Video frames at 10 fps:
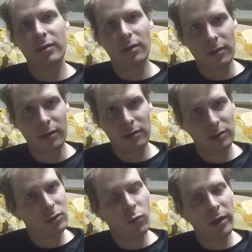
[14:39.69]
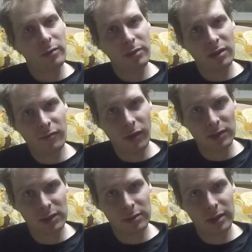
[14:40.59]
or quite a bit of
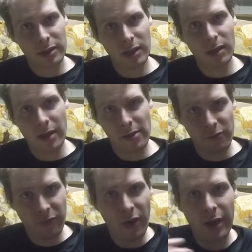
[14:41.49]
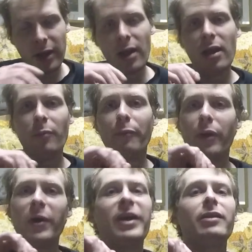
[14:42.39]
uncertainty like FUD,
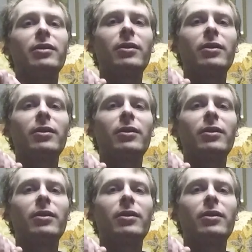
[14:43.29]
but